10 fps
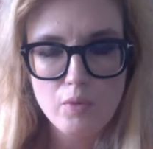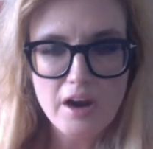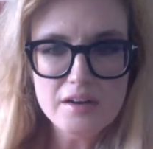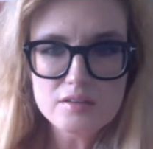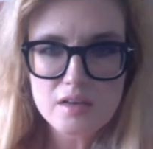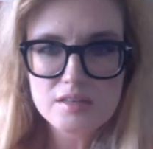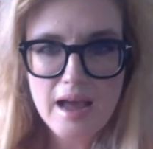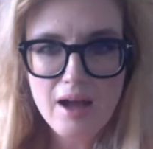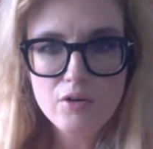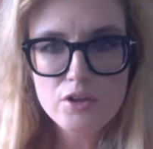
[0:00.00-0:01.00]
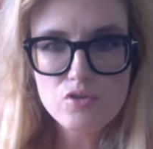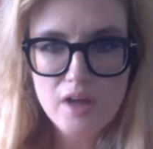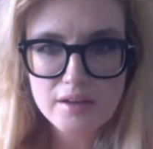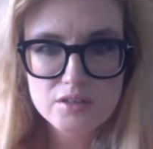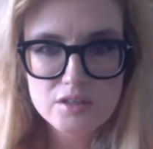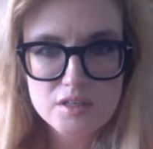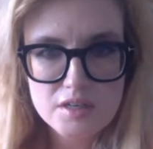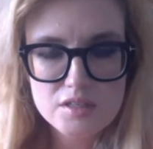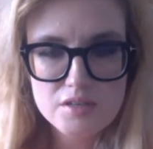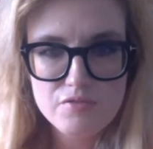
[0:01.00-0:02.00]
Braden says, How can you get into
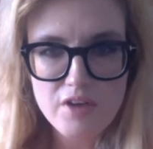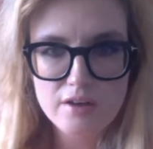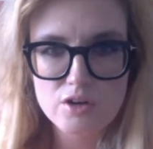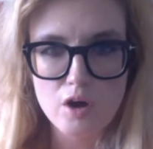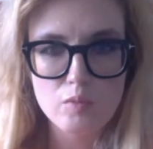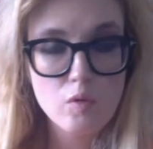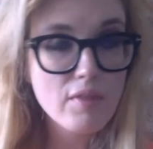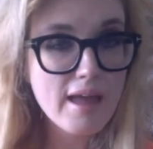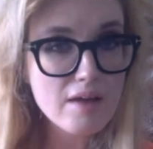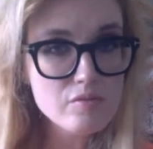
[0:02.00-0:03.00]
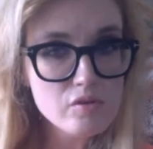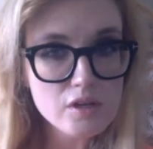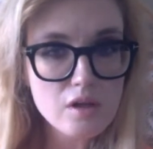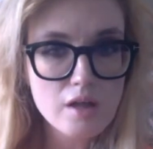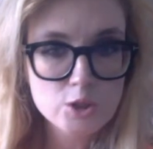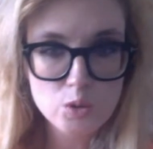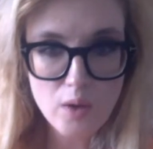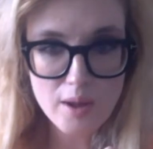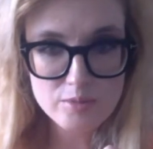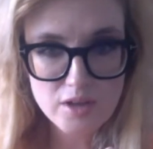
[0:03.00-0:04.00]
DC fandom? Well, they haven't really launched the
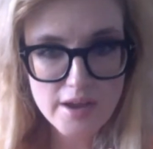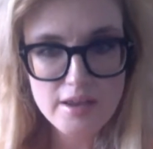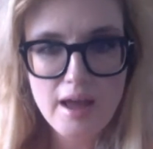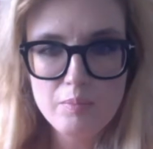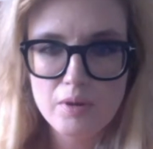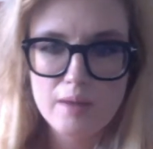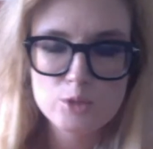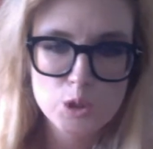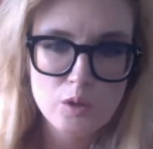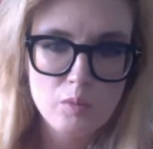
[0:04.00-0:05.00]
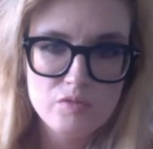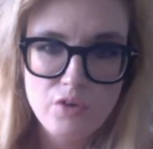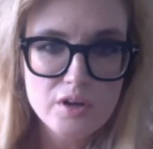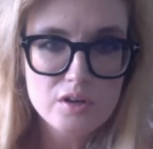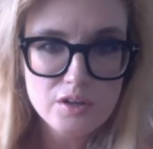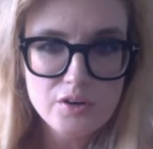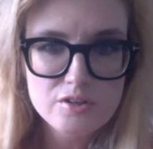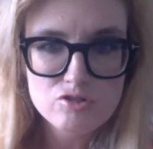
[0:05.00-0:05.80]
website yet, but I'm sure there will be very clear